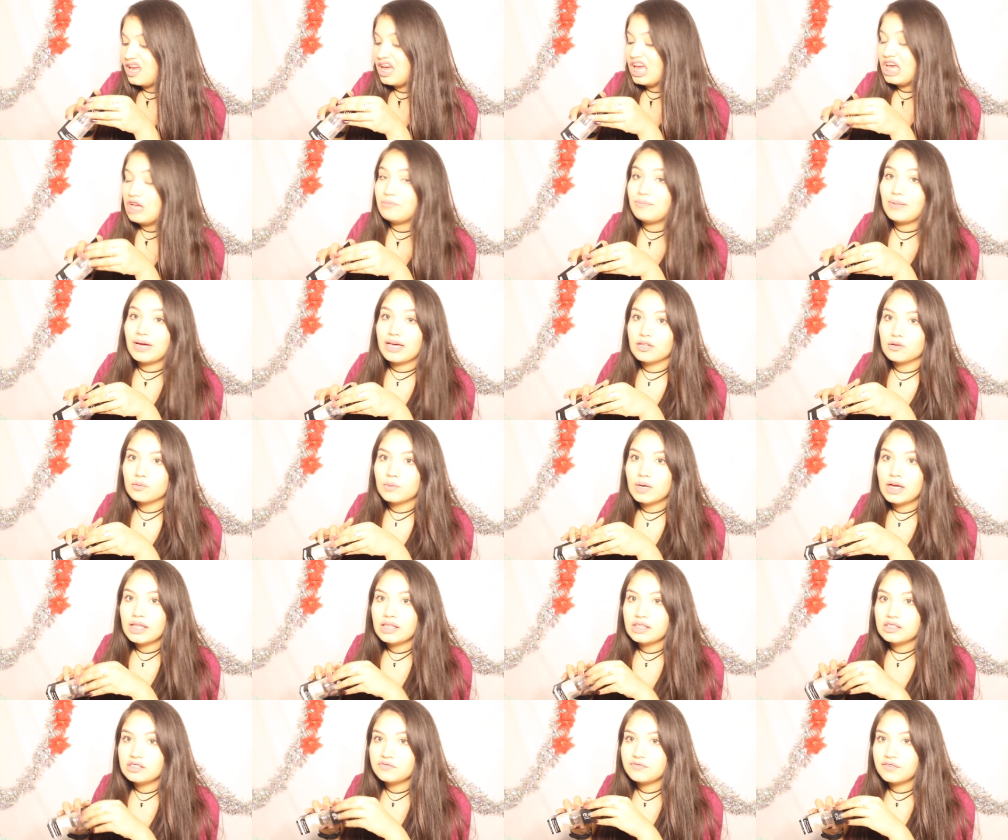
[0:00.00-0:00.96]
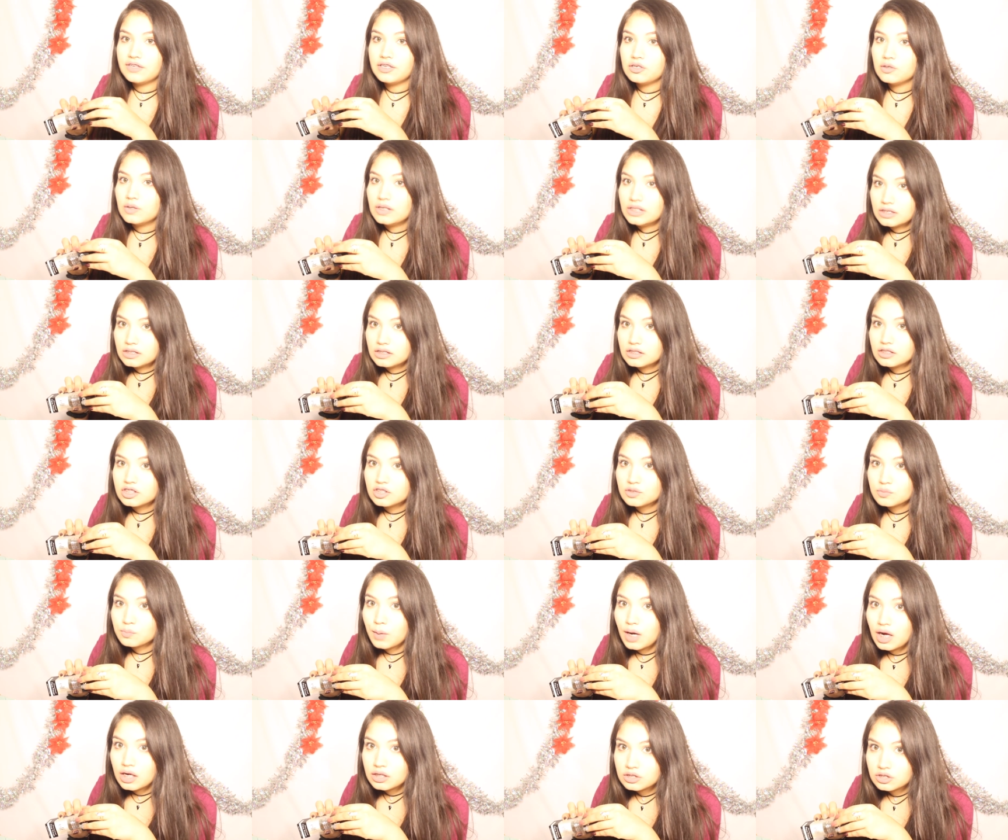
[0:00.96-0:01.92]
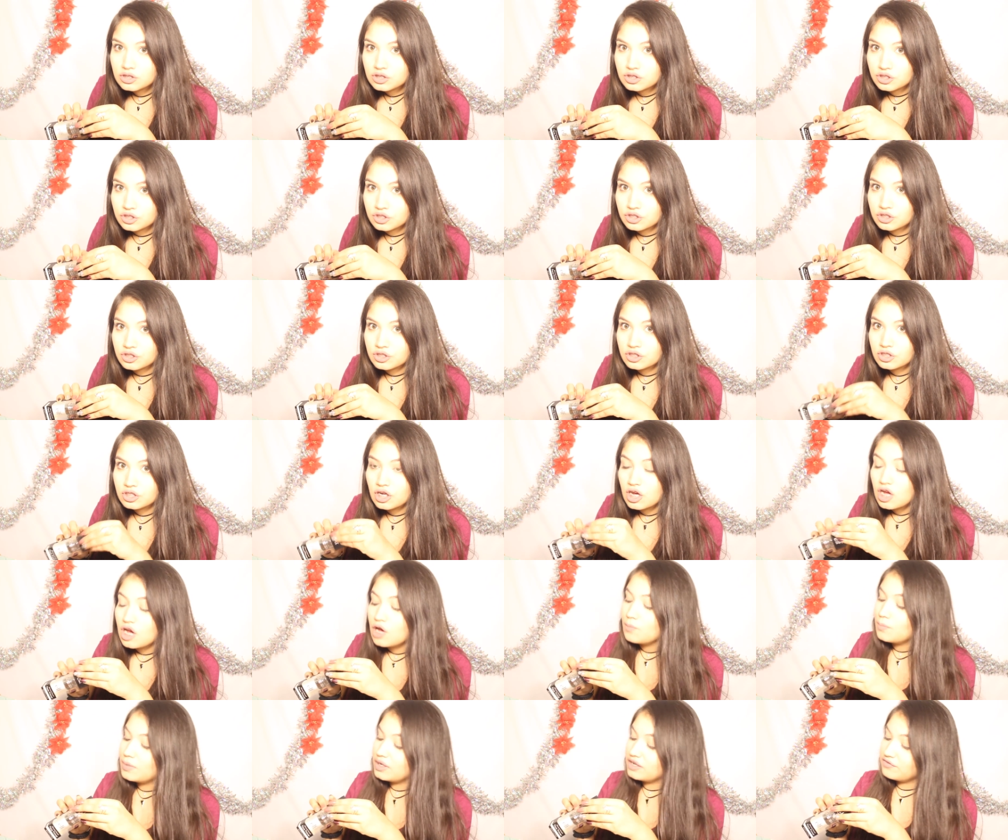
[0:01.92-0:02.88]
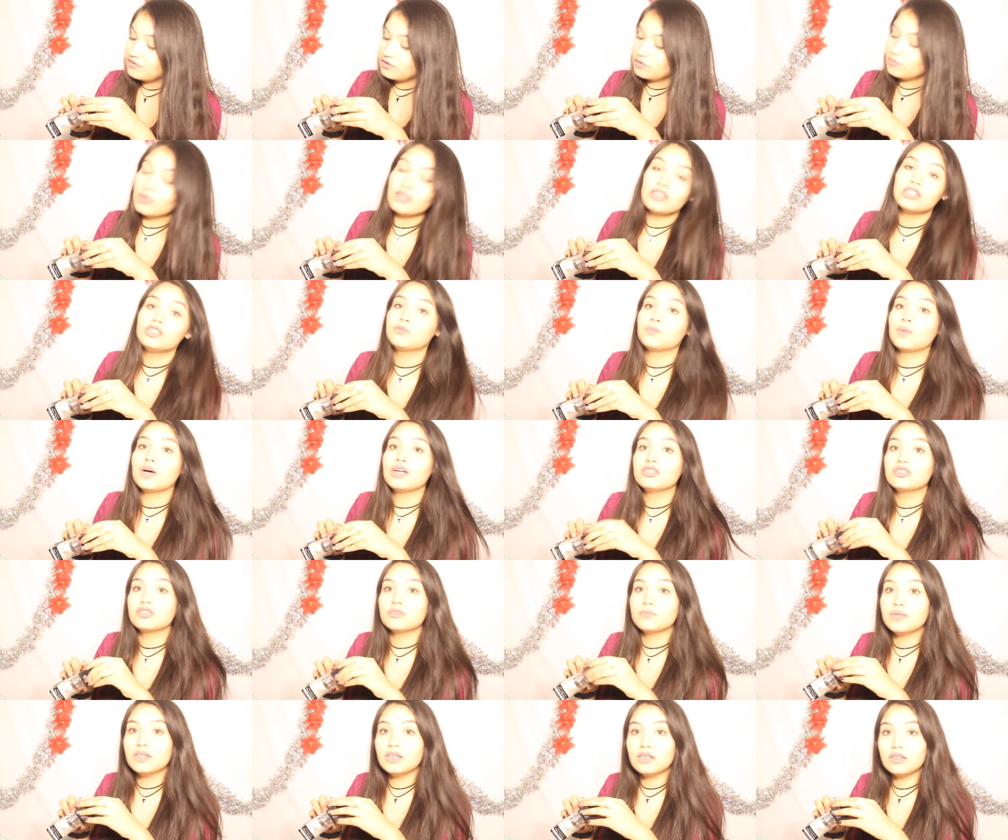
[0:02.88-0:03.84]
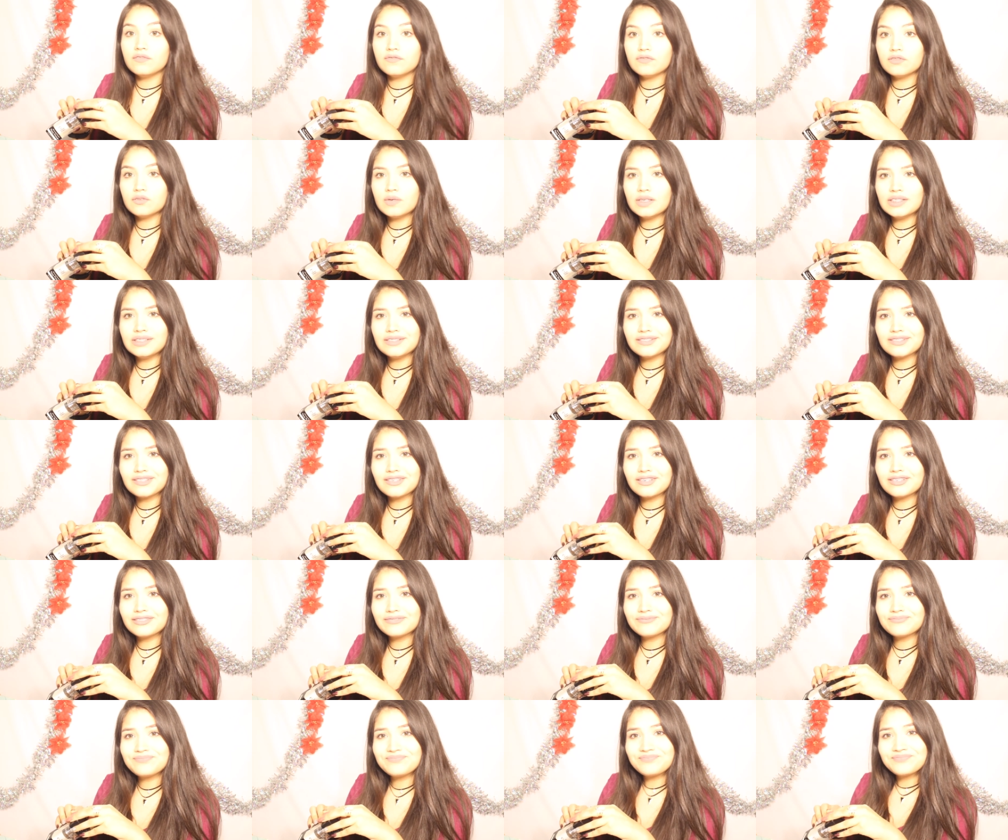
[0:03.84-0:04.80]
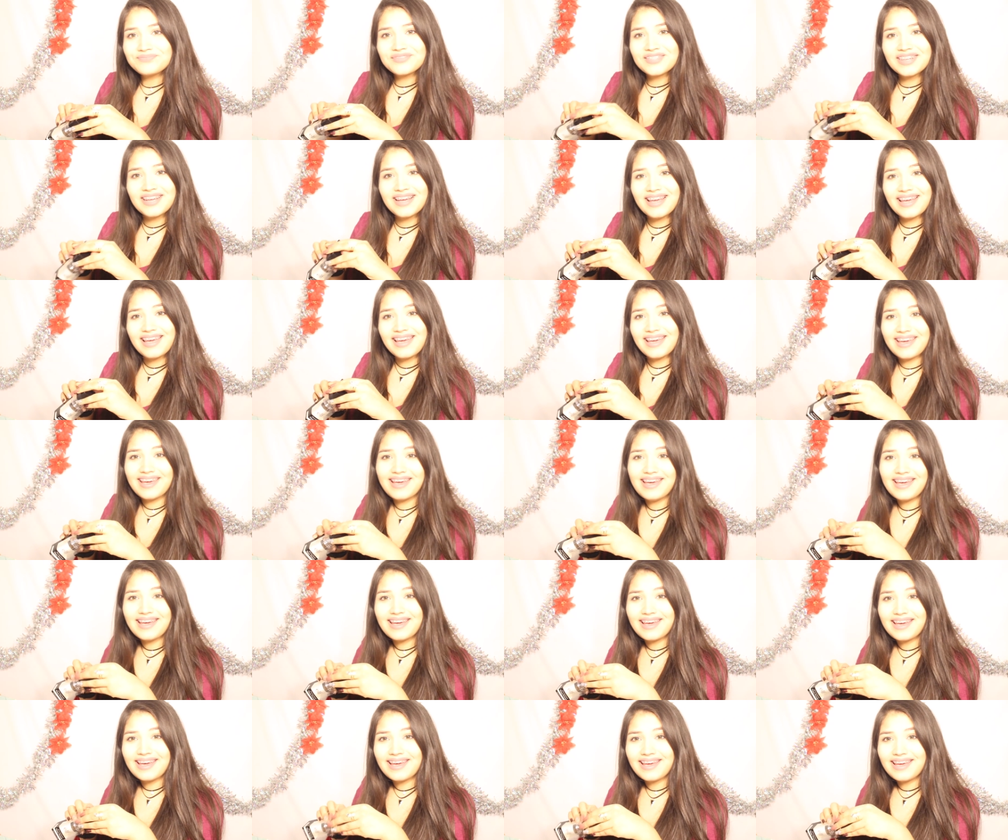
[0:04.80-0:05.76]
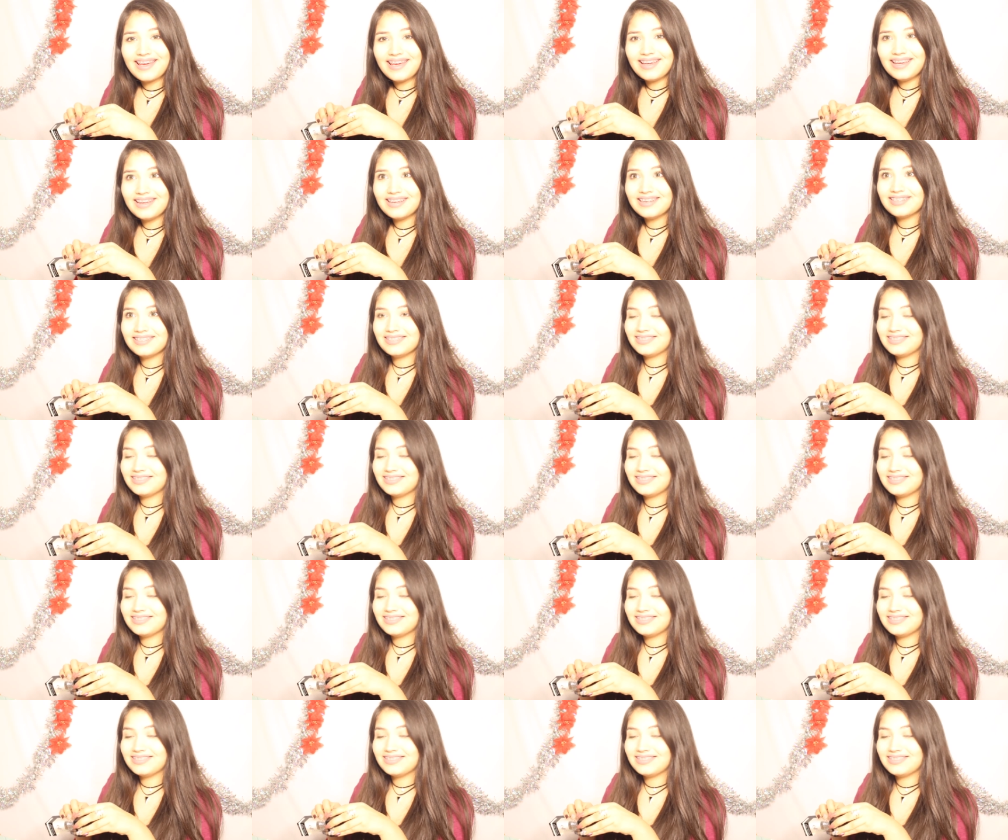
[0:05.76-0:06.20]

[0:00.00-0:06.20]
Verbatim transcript: And by the way, this video isn't sponsored, but if you want to sponsor me, Influenster, hey.